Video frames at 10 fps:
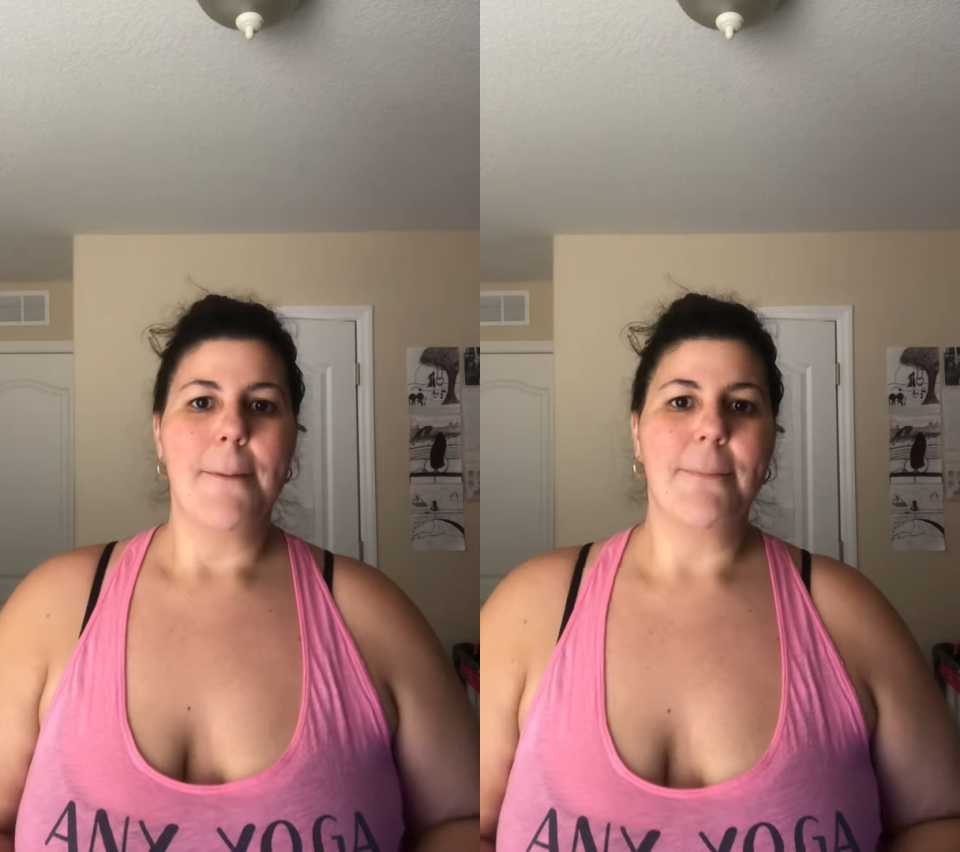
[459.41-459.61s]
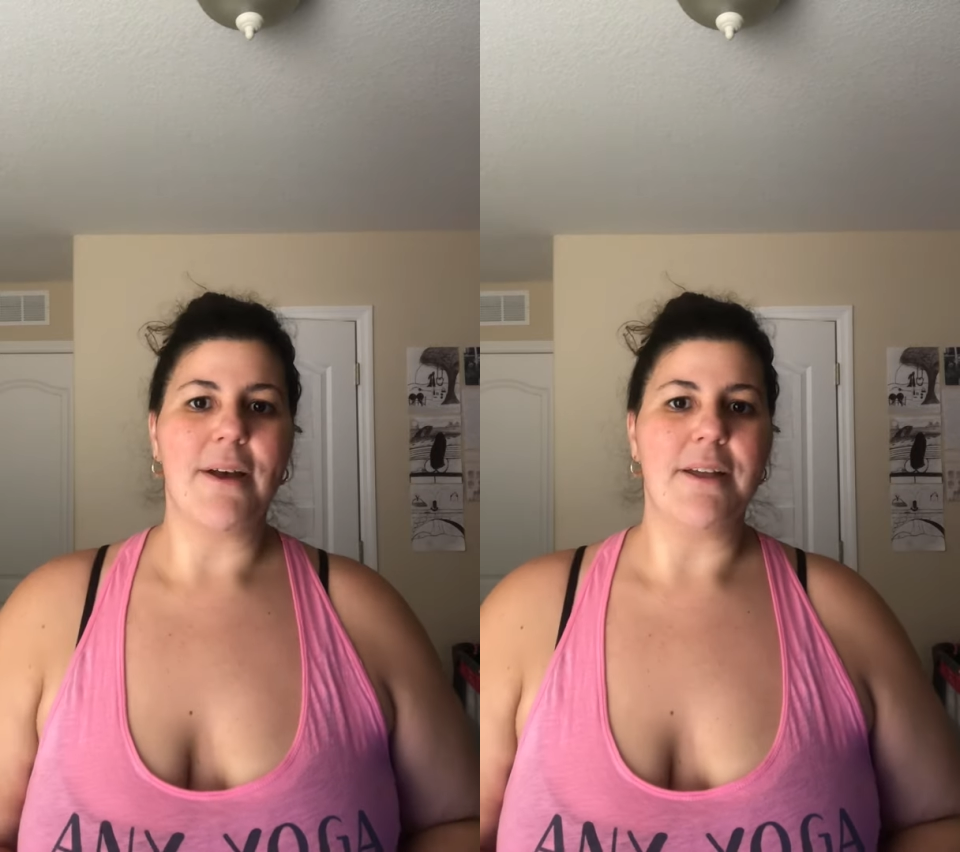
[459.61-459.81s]

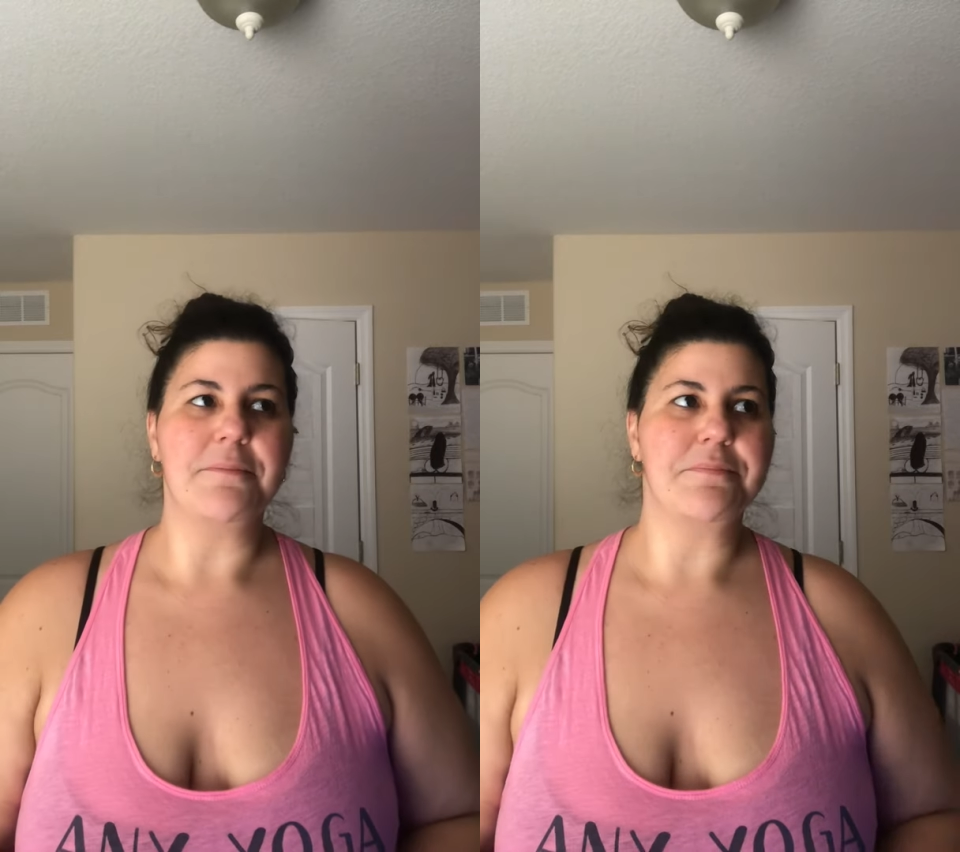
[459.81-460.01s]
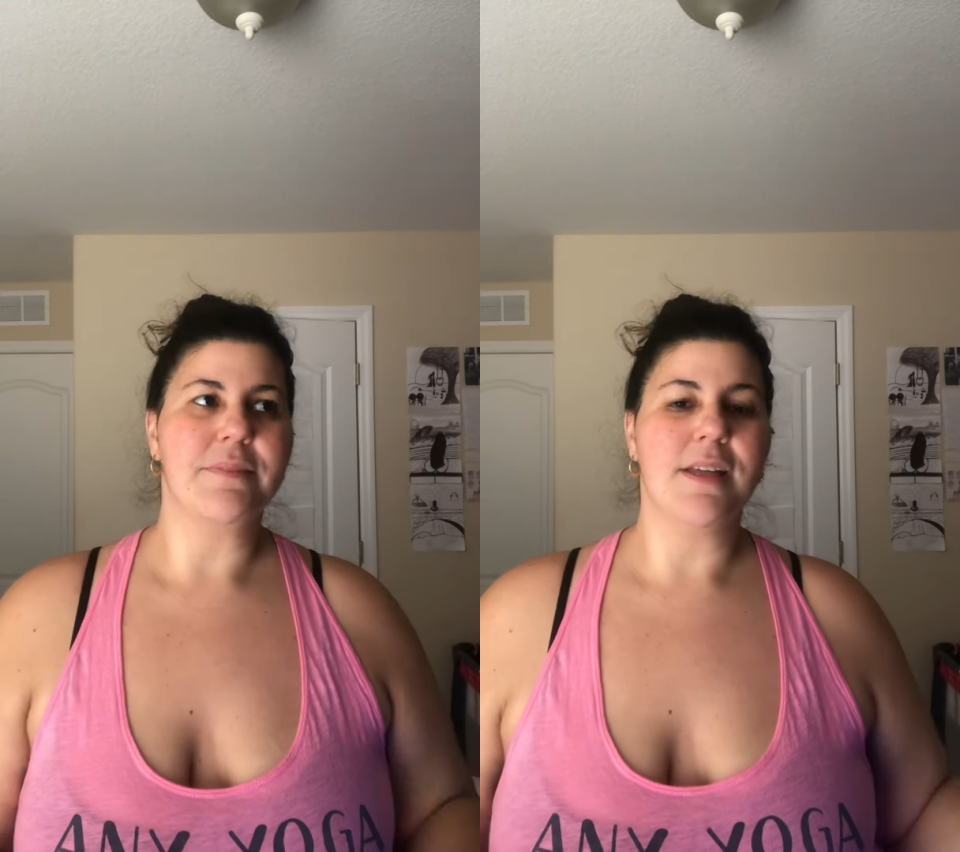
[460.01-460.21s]
But
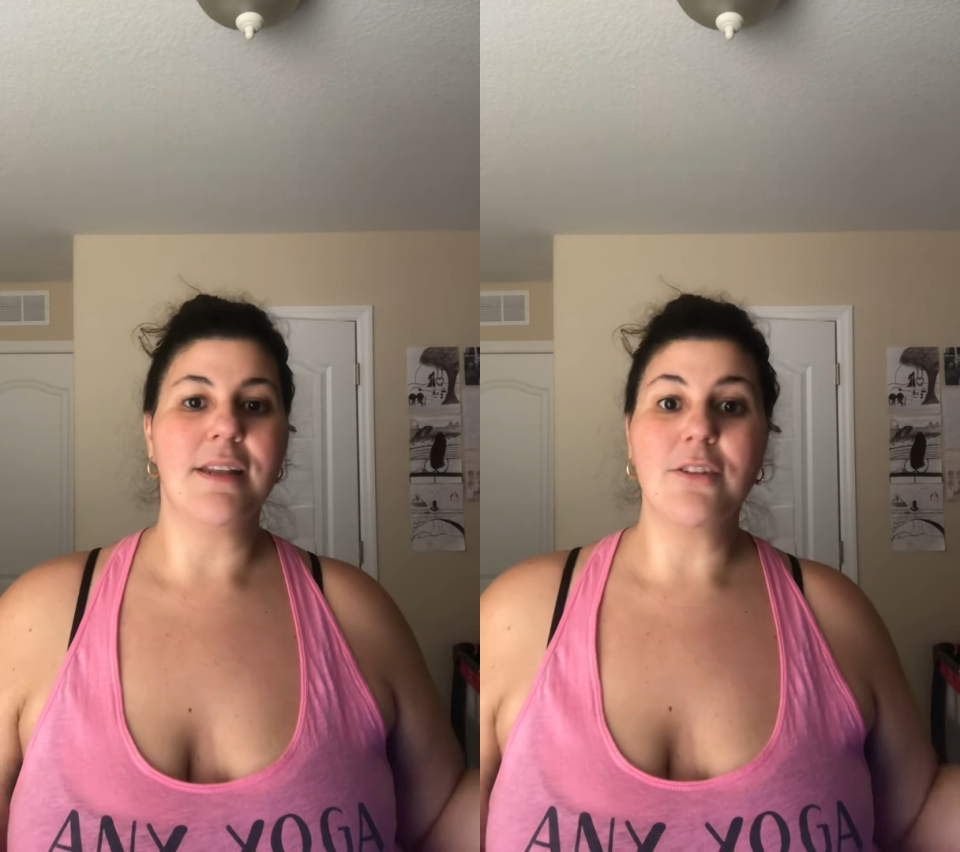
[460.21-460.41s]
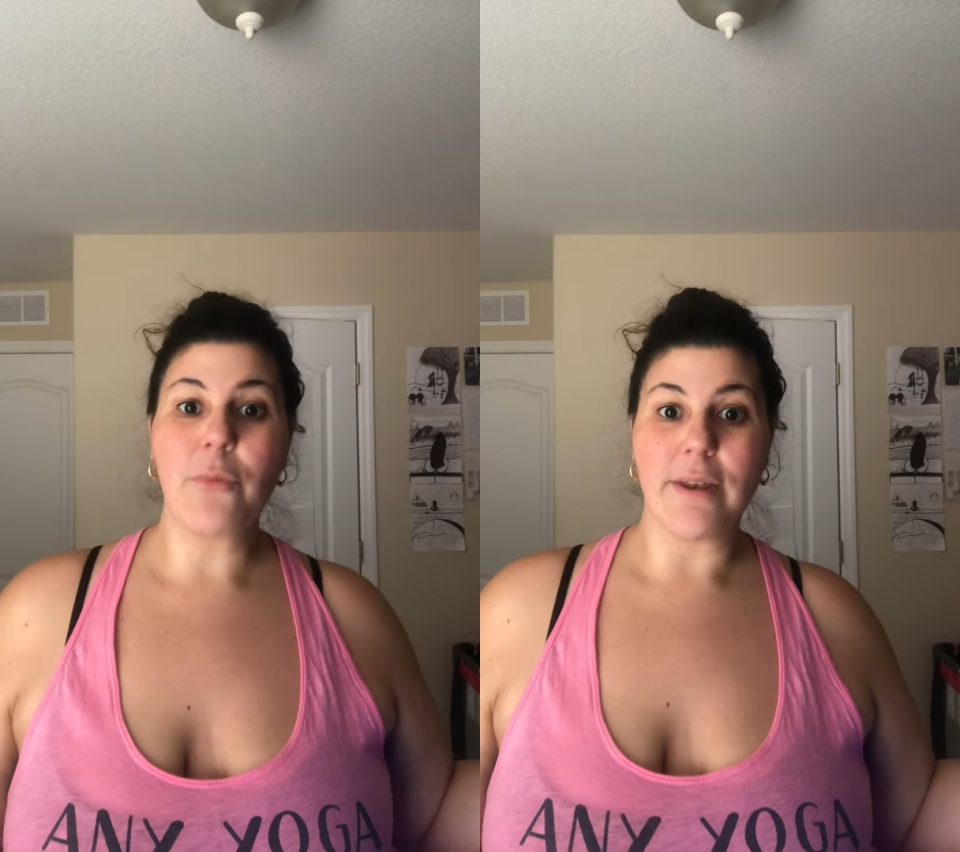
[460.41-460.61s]
it
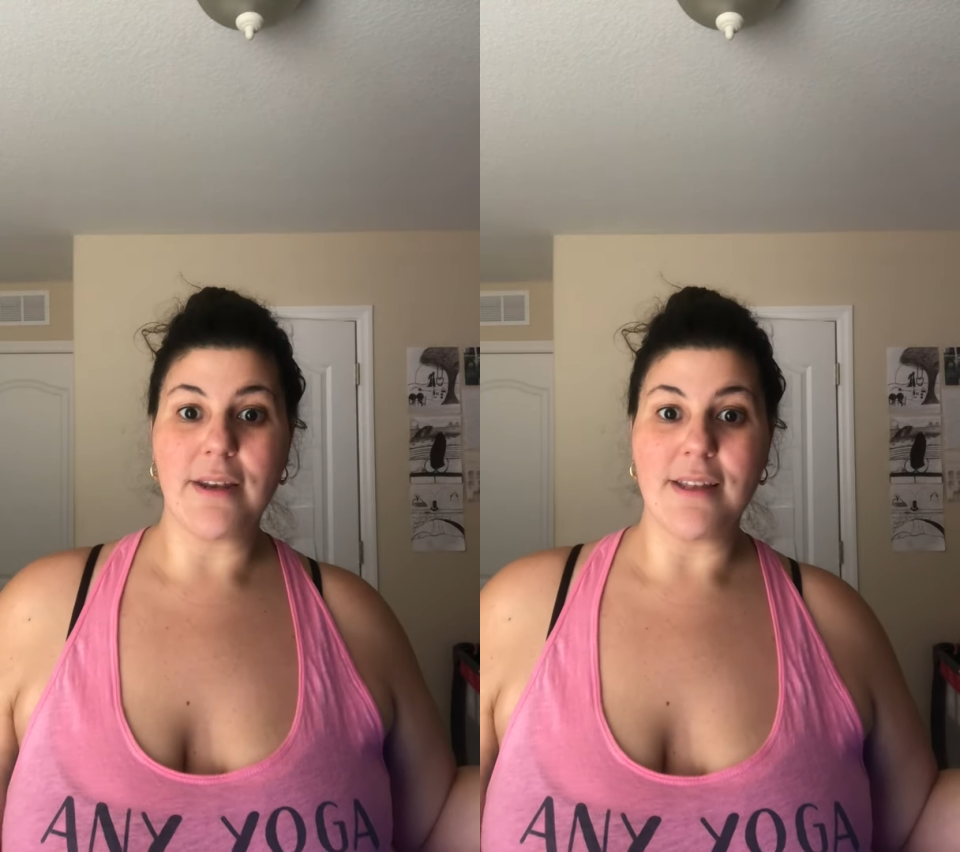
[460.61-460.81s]
is what it